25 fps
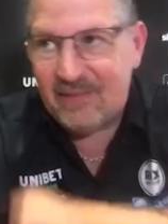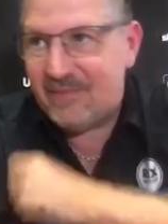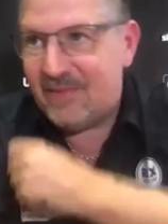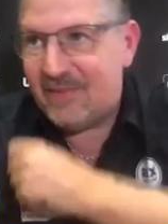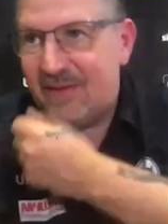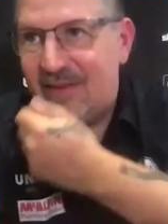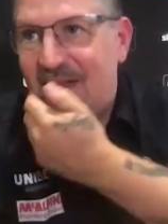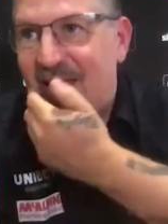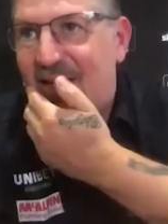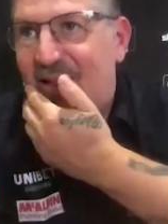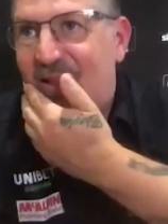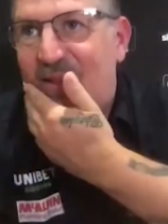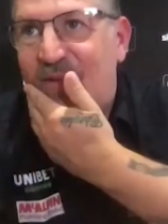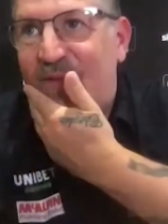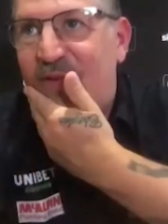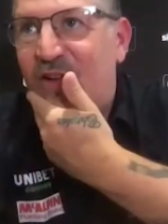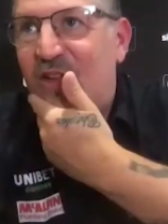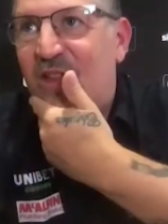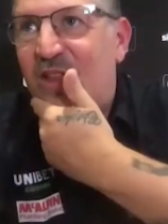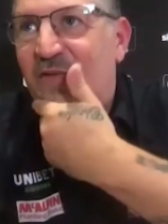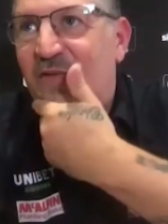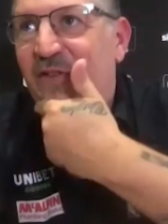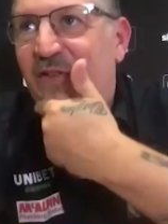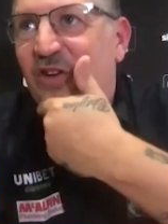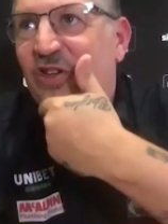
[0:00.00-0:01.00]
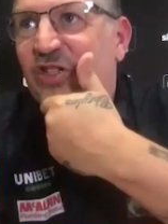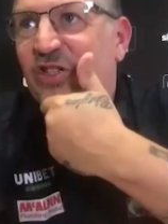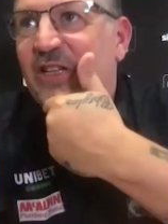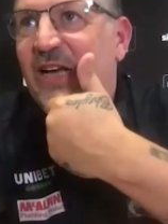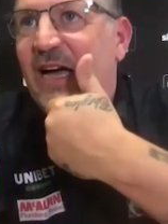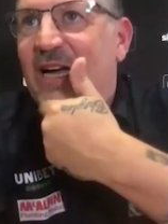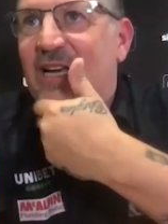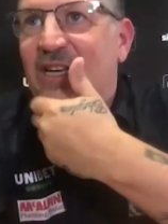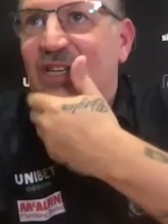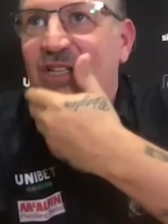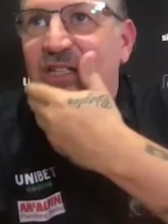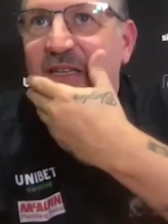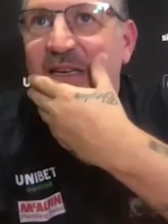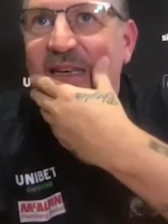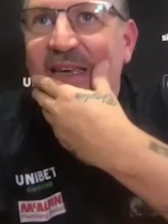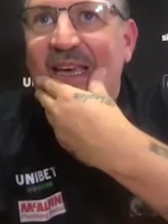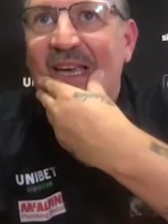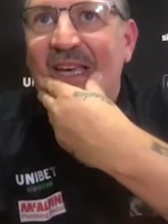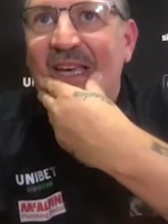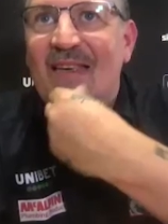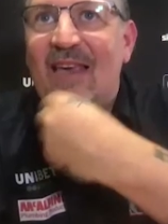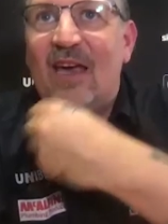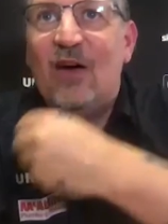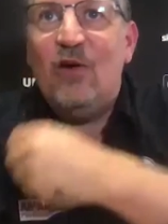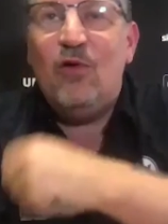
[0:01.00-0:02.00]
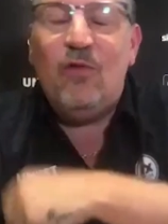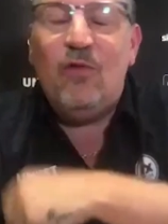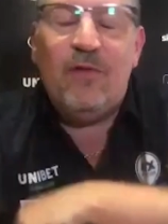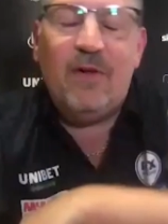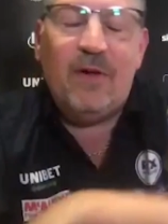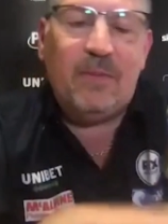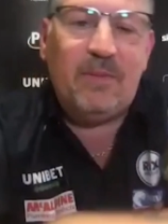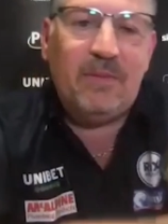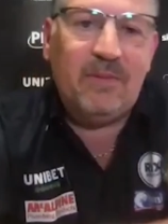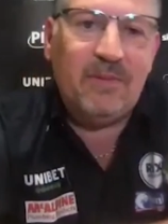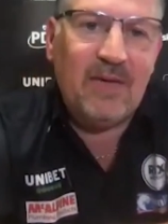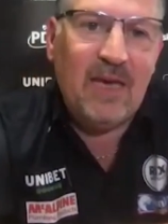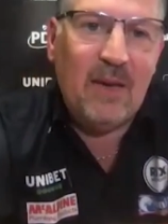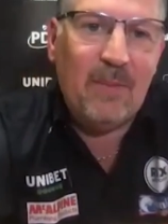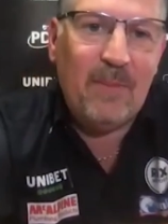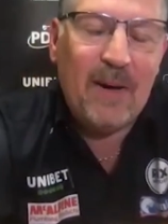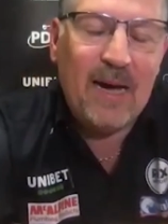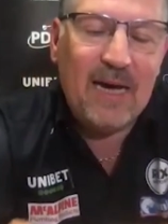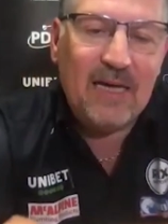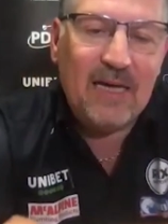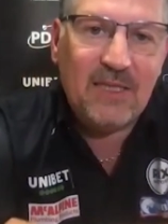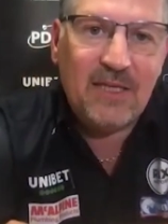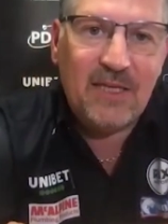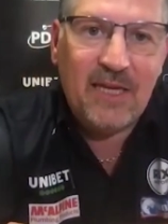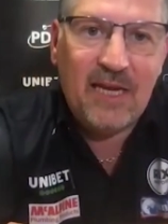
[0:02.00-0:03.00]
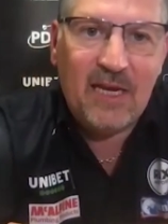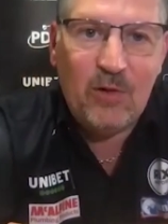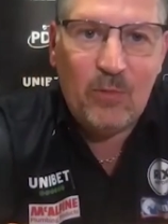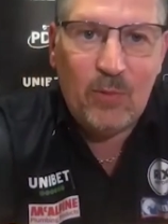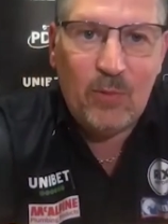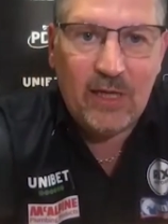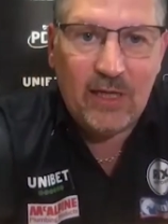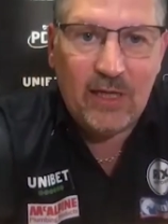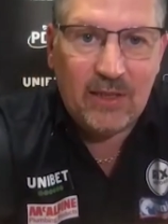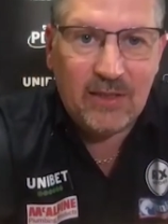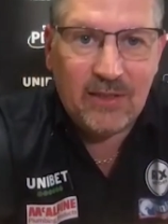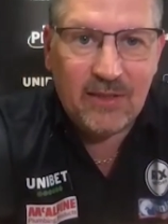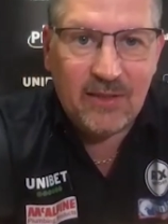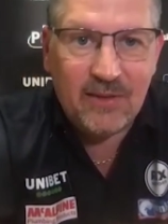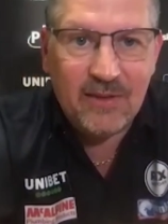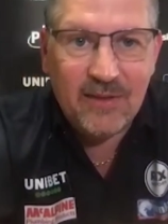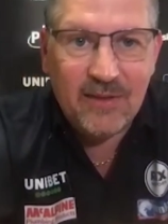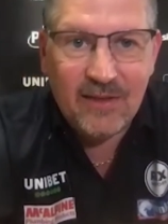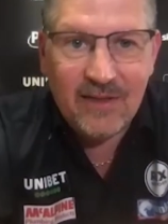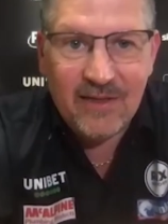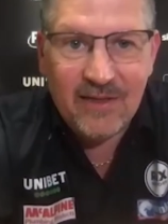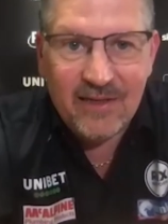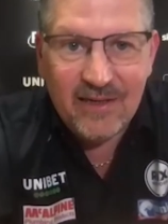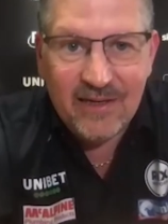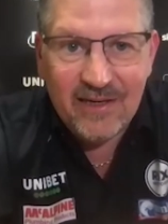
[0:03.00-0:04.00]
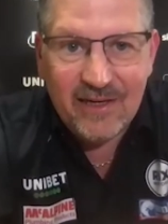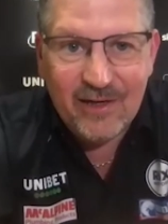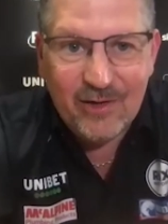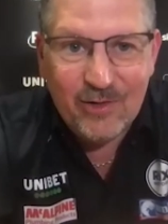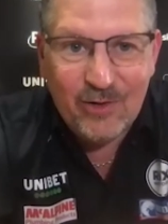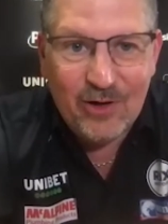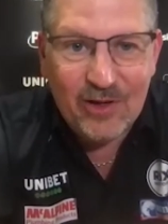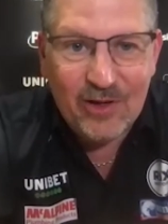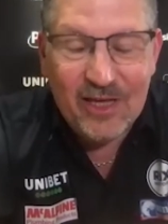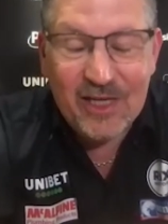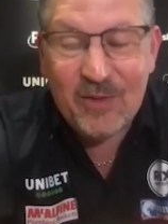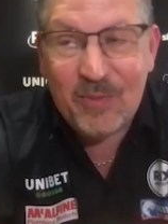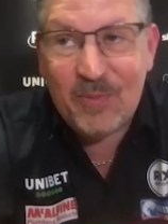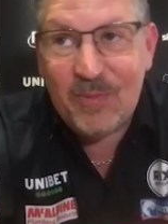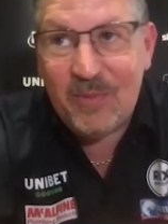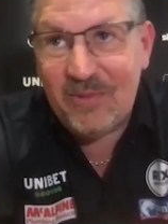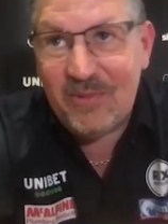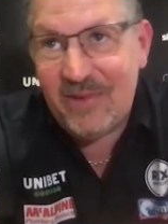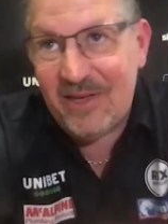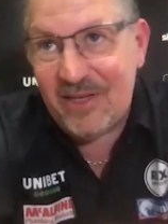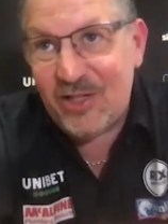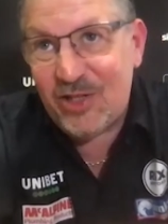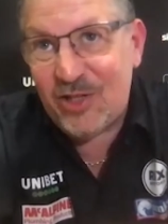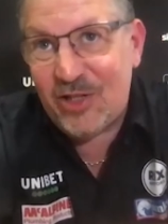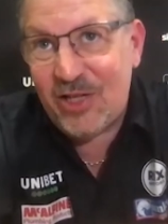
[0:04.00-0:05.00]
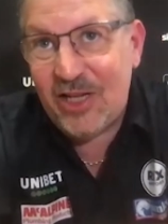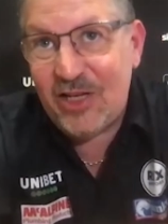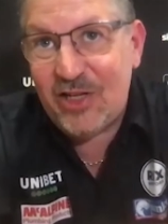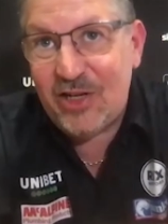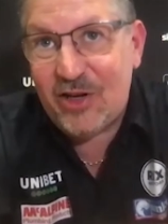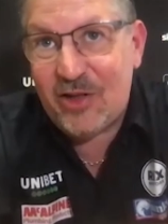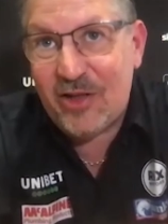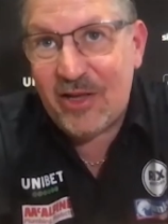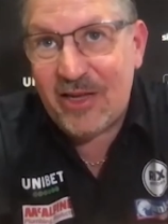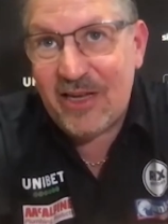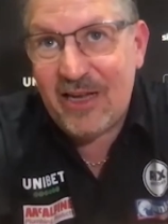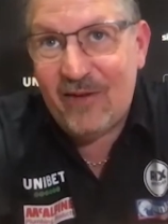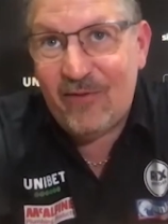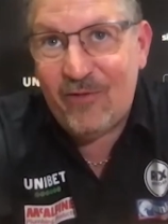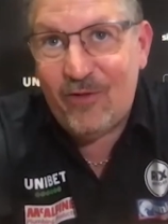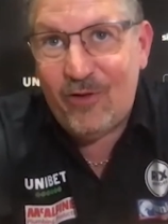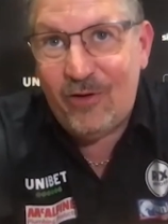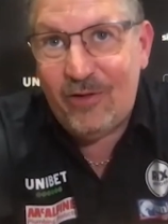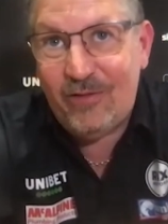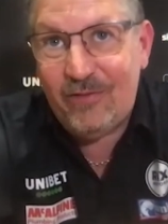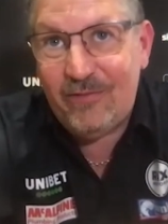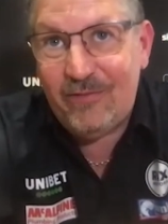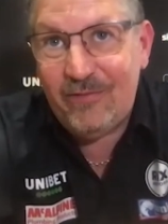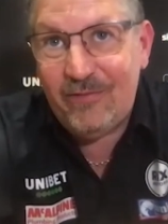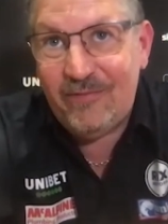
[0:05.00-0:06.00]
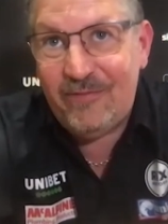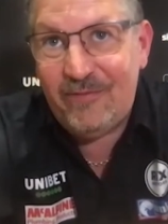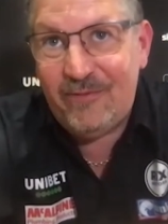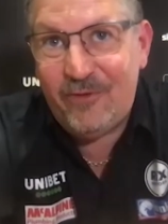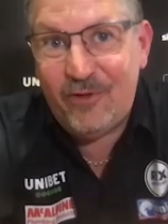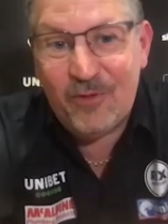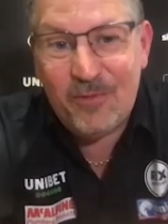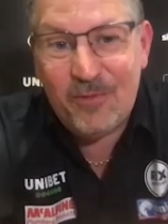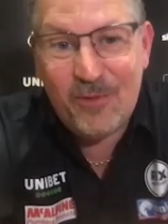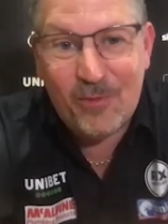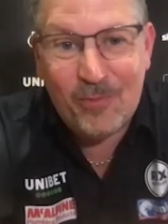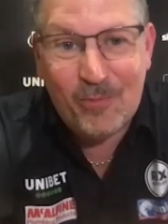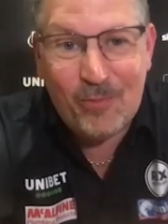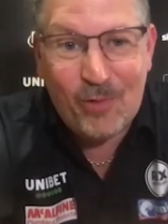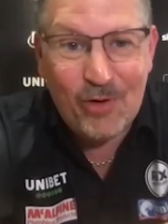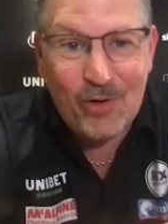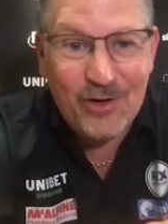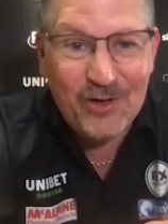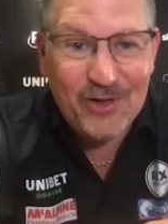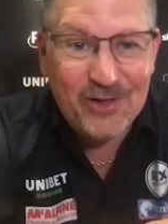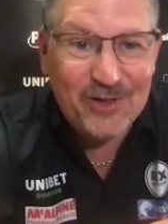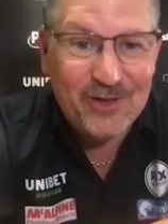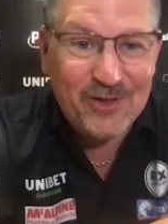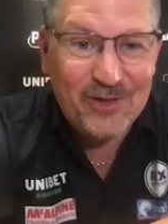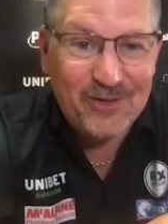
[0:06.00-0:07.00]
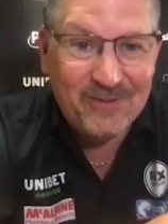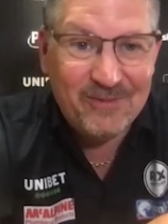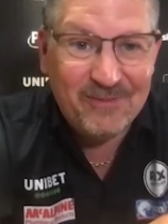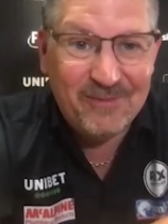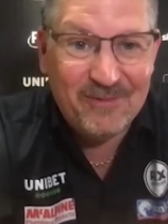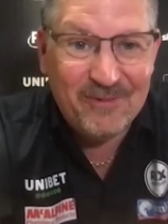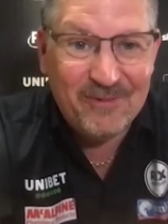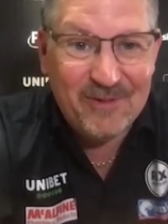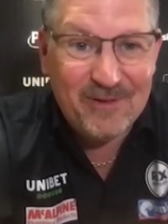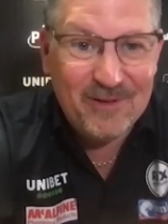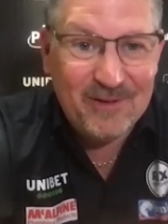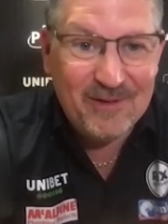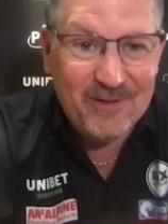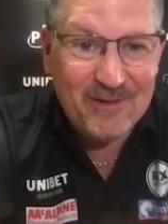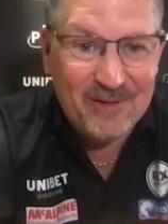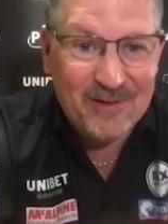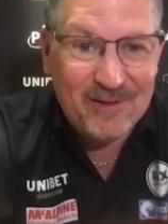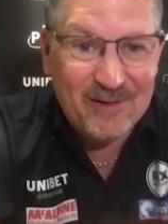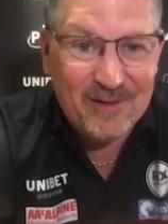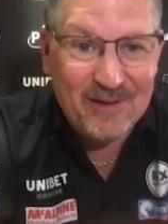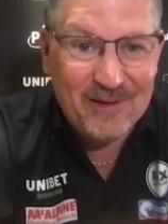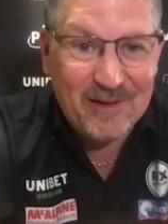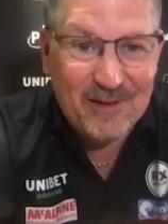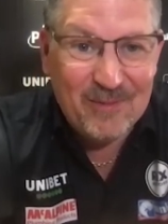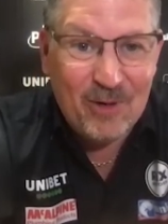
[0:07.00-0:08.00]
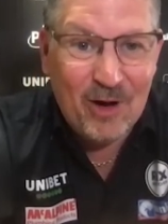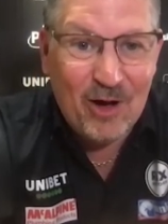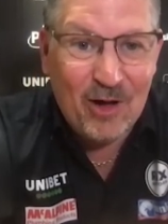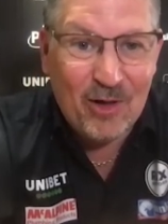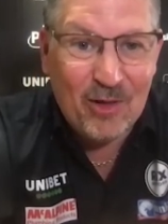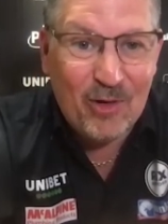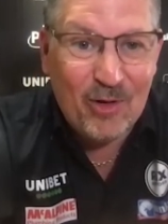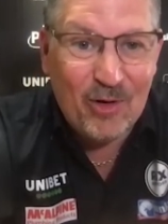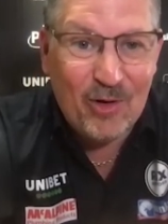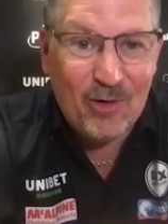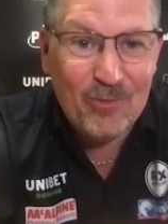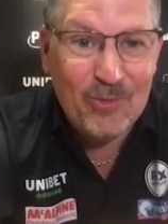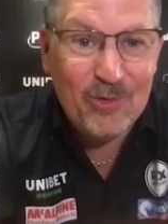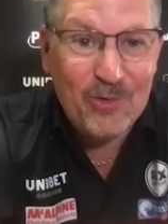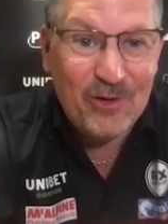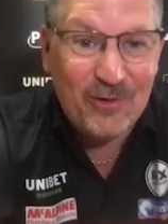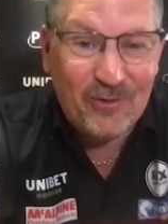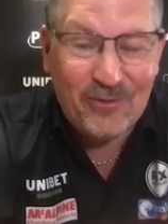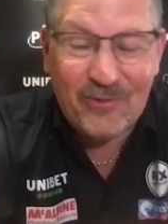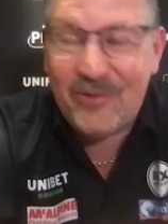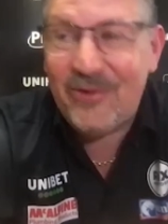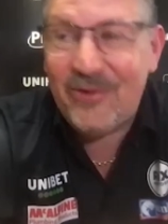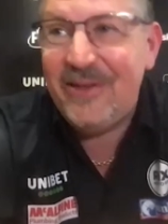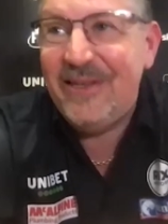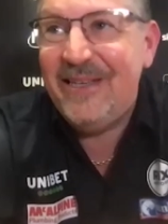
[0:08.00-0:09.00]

Now, the first start is get past the 9 weeks. You know, at this stage, I think I've got 4 more points than what I thought I would have.